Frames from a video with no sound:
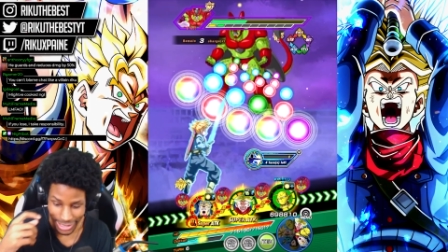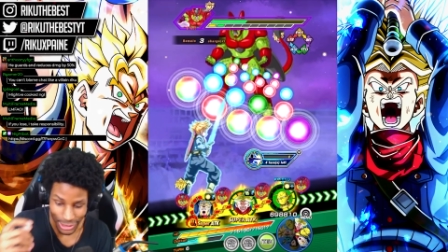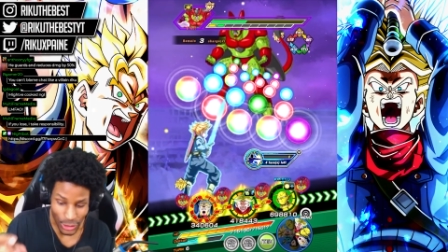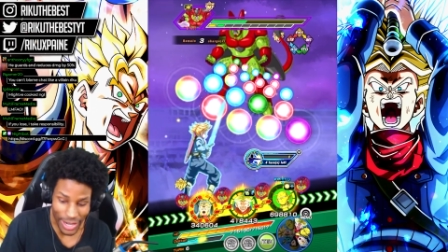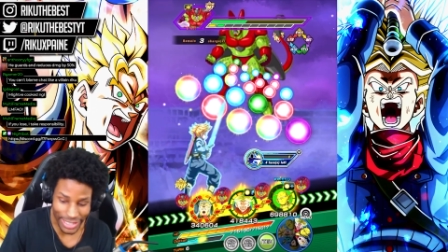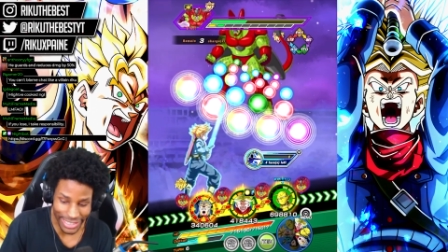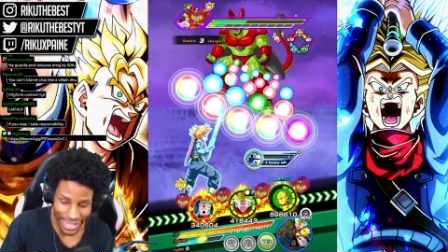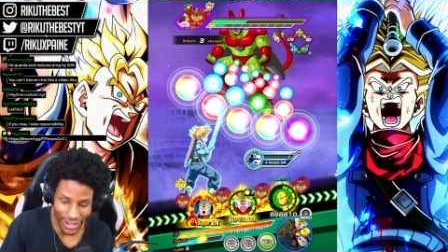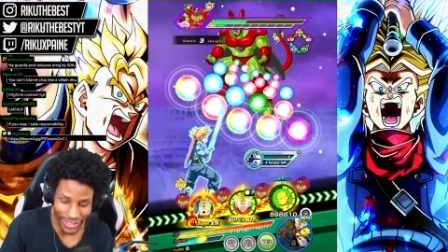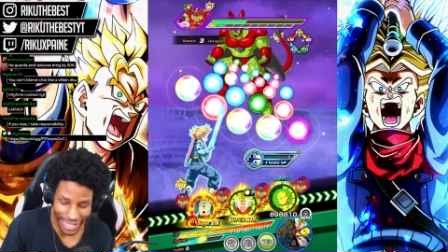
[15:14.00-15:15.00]
Trunks, can
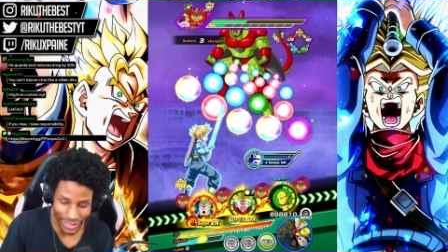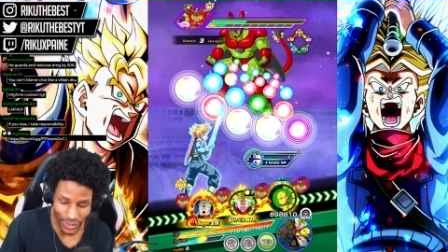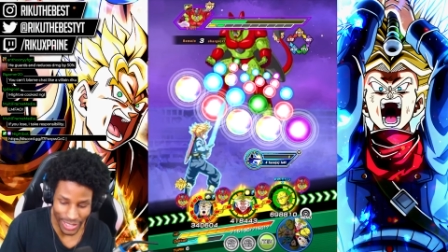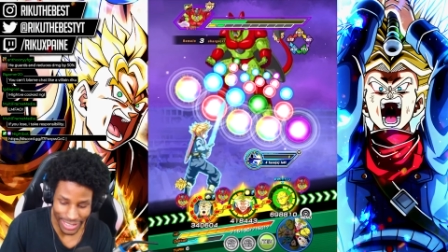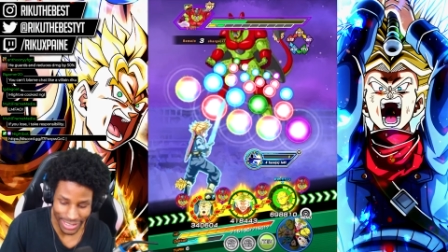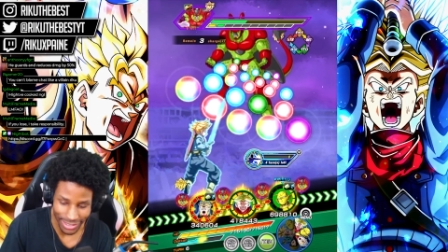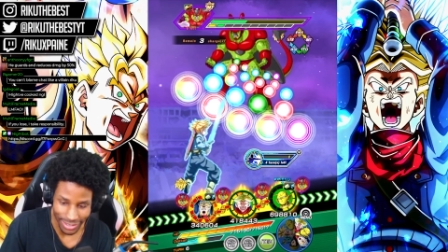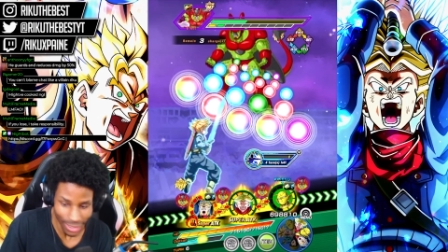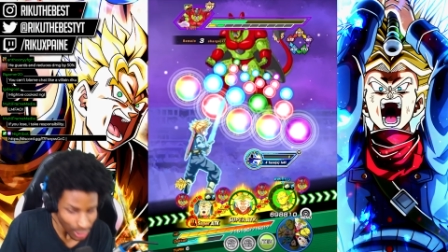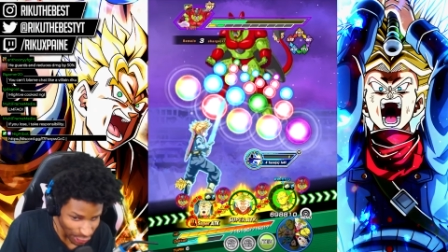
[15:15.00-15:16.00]
y'all handle this?
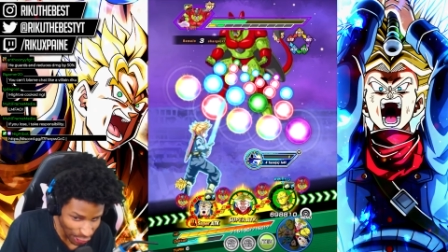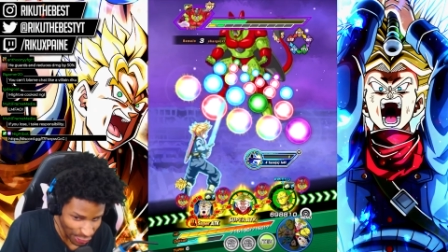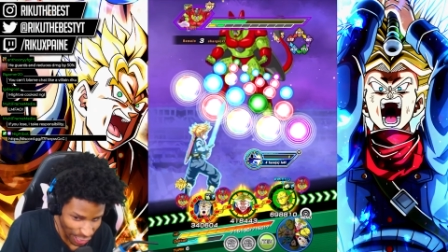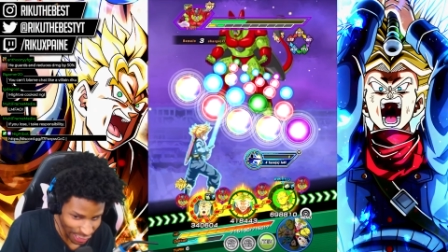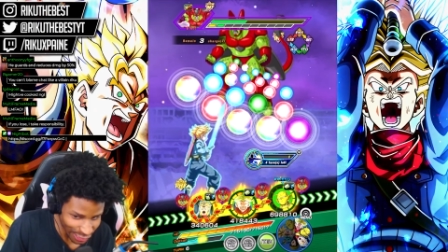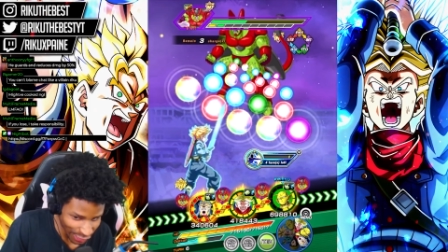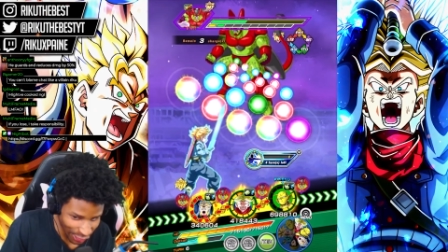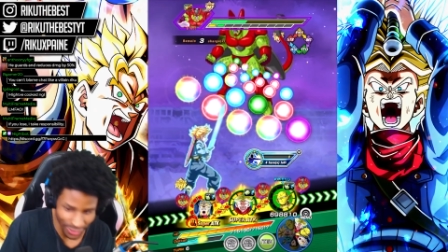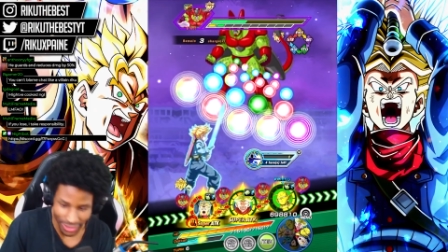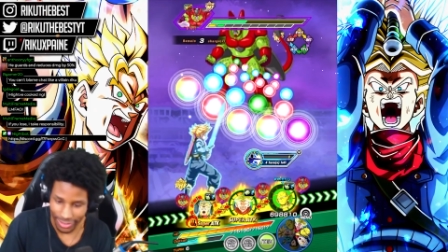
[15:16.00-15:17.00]
Sir, yes,
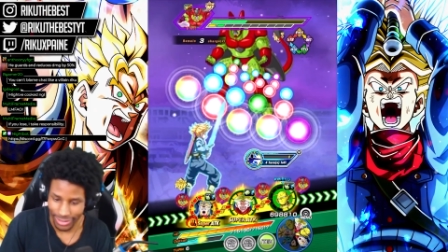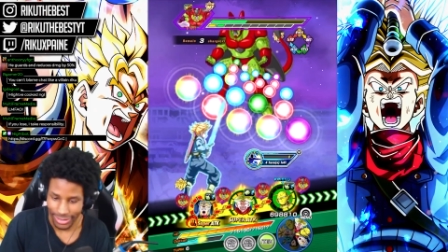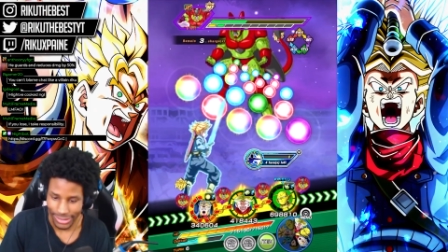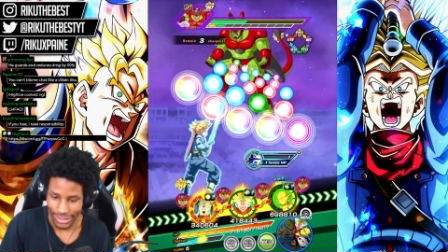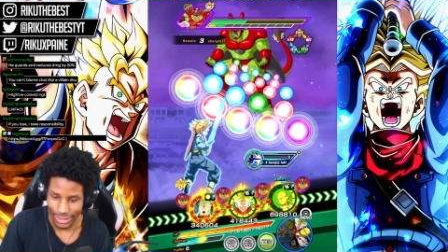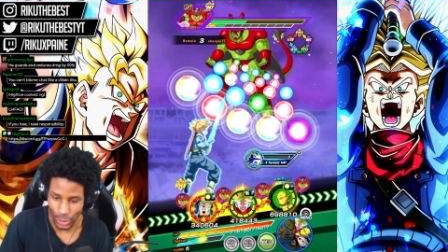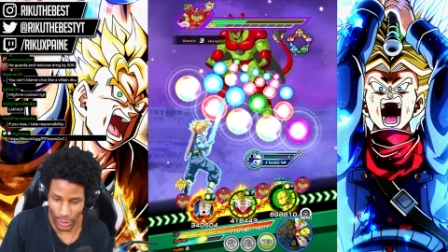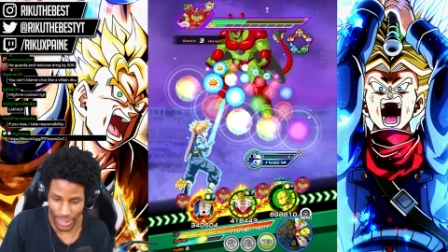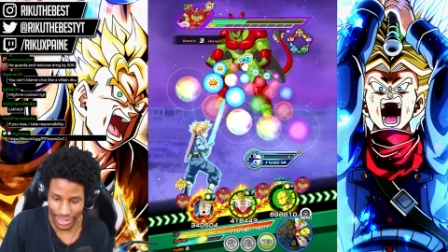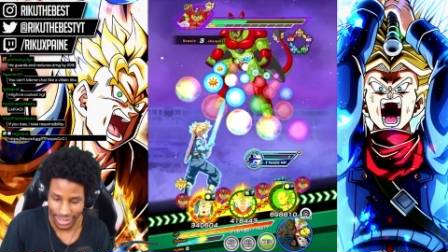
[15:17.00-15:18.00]
sir.
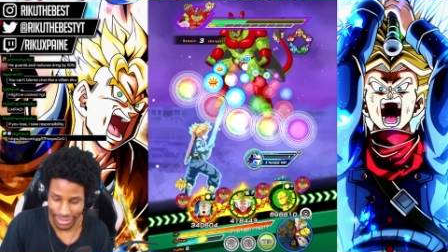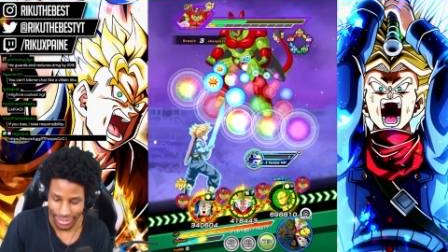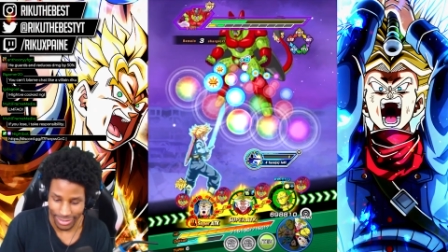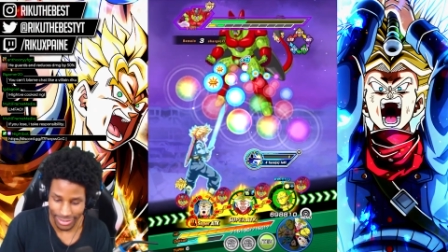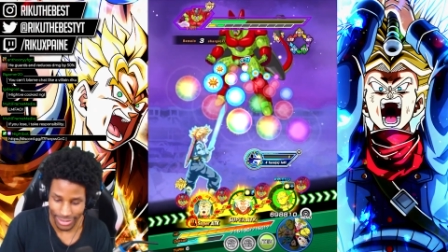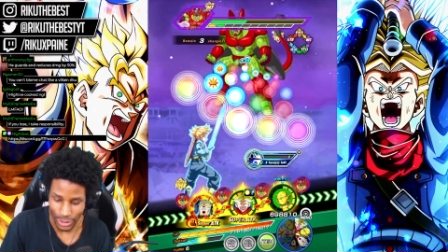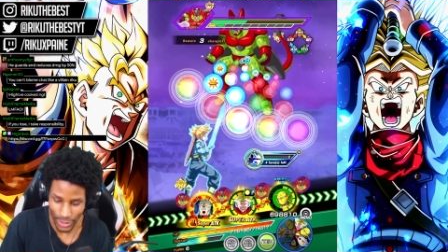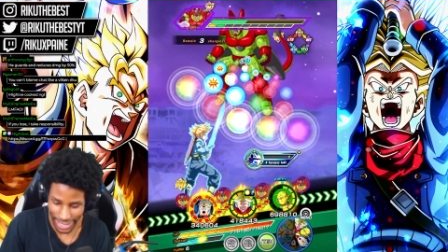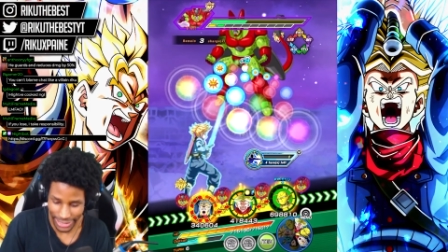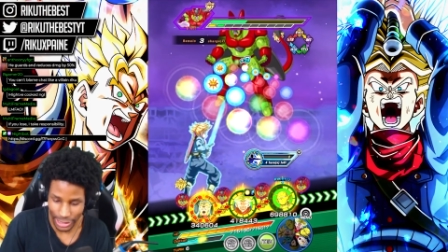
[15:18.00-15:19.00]
Trunks, you
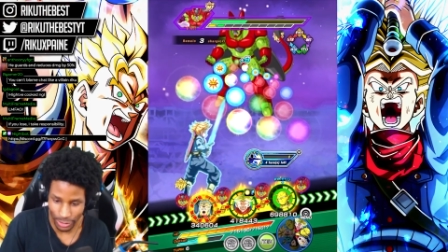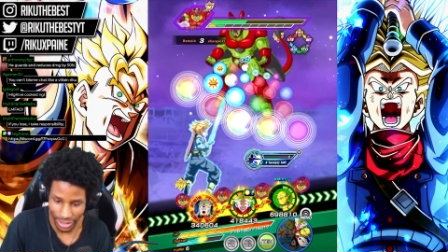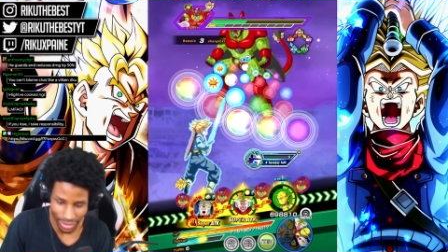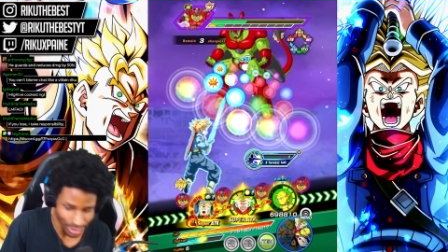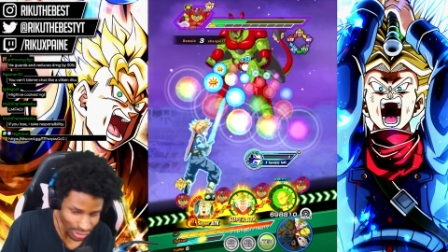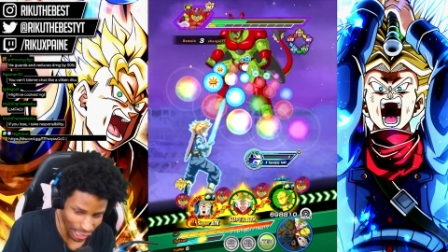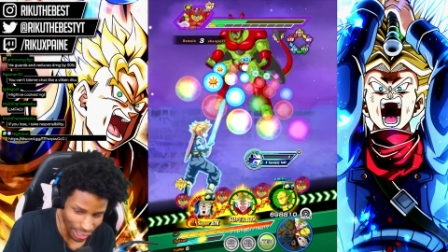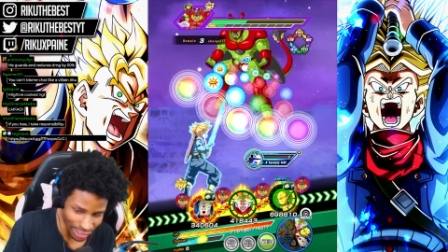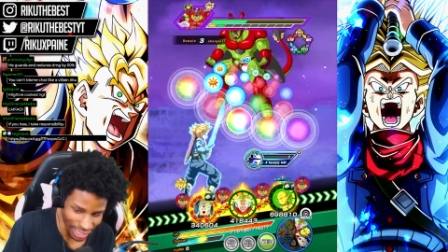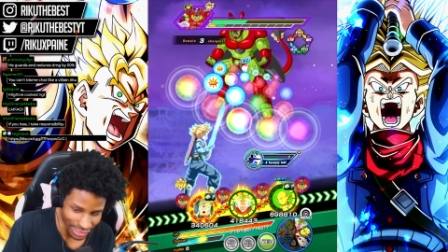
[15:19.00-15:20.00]
got this, right? Sir,
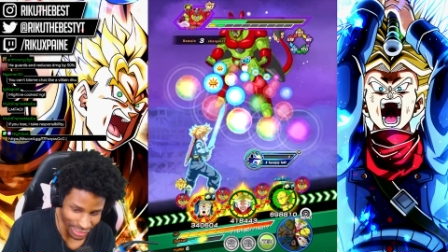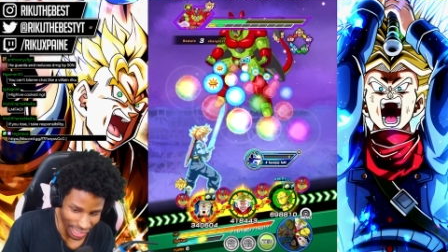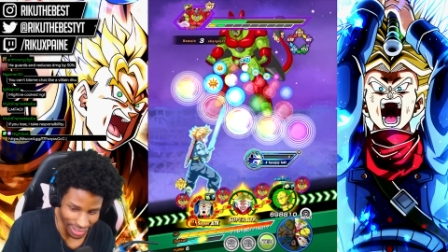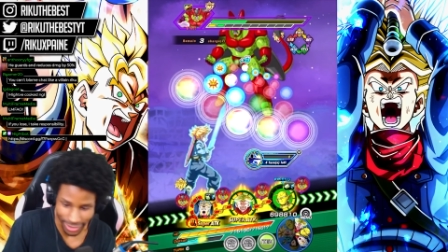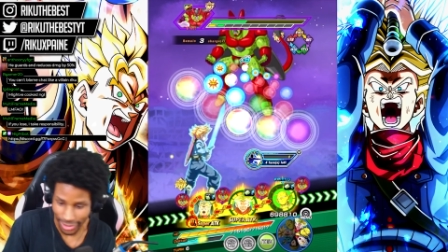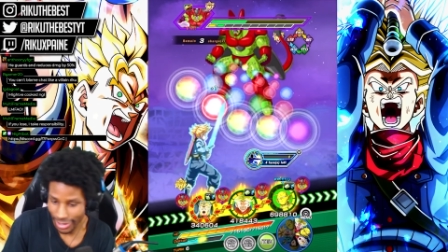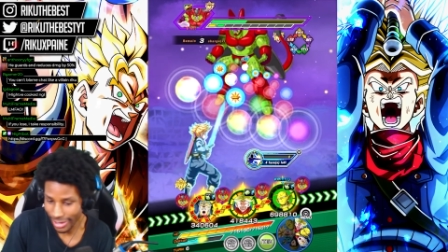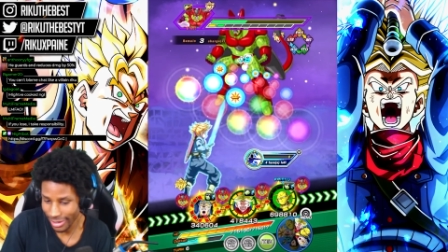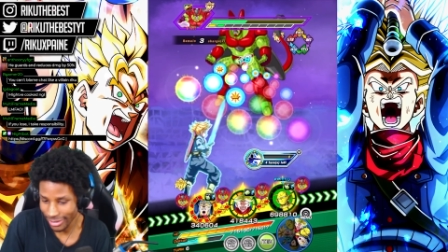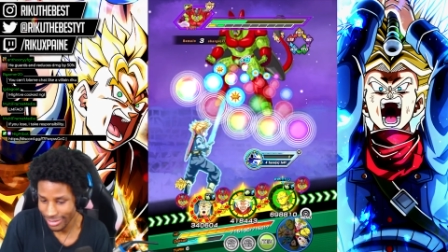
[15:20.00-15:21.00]
yes, sir. All
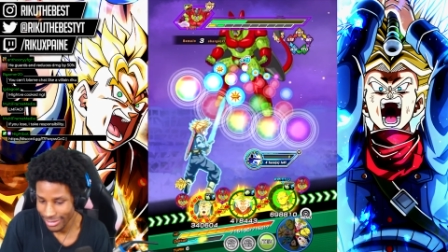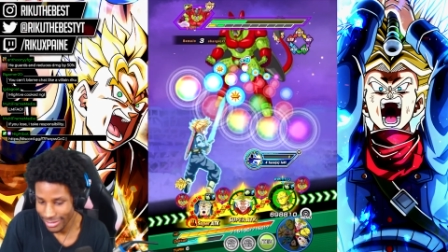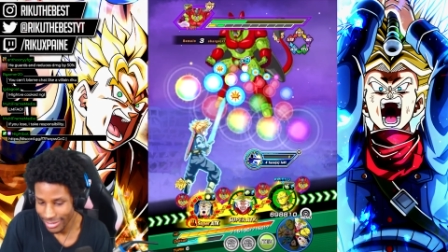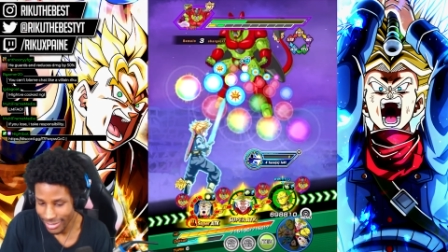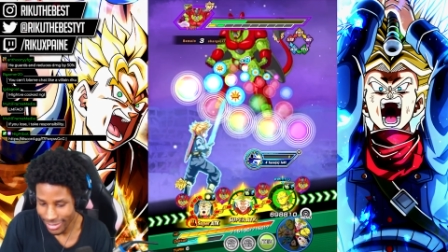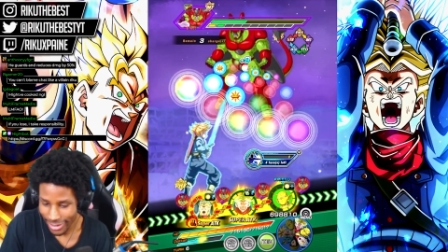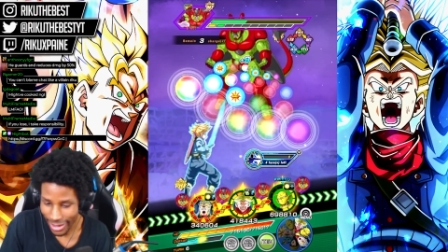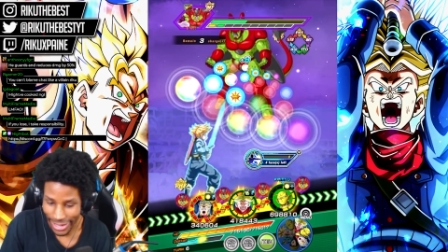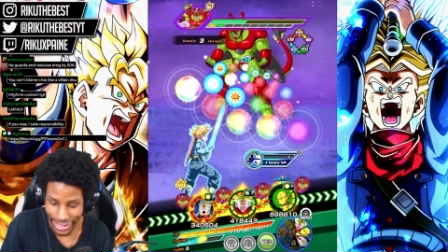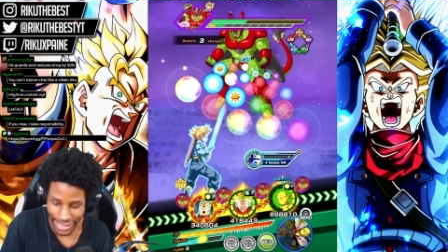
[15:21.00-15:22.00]
right.
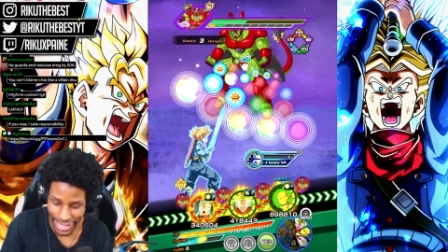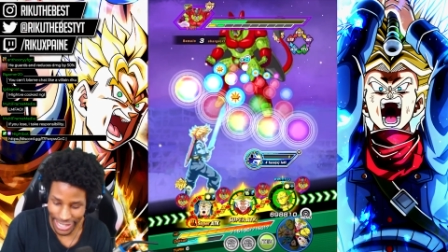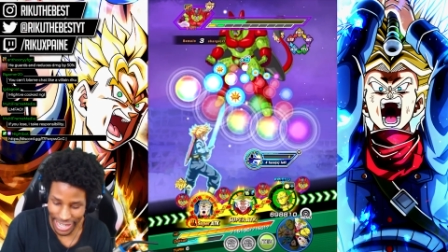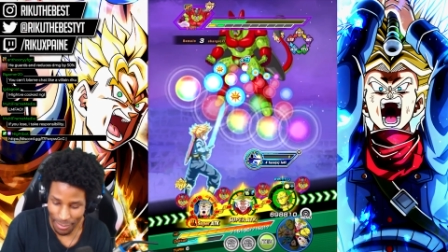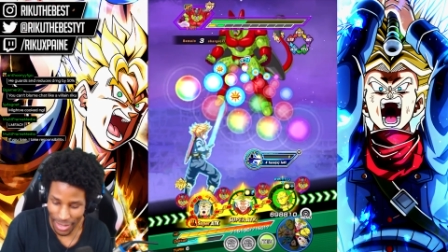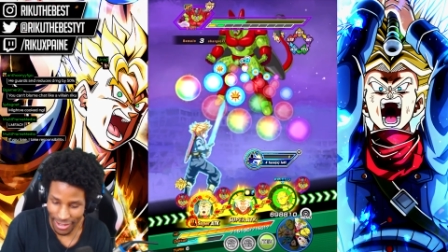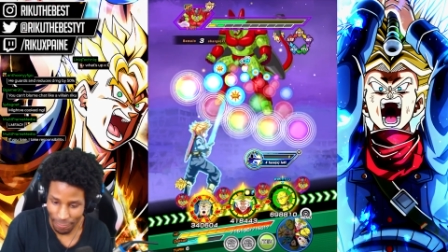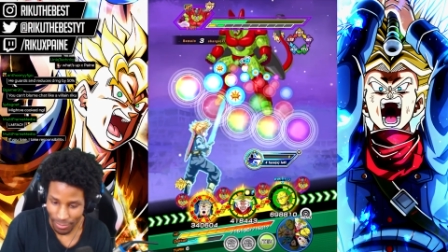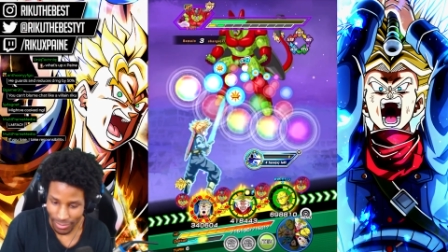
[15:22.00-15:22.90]
Hey, he said it, not me.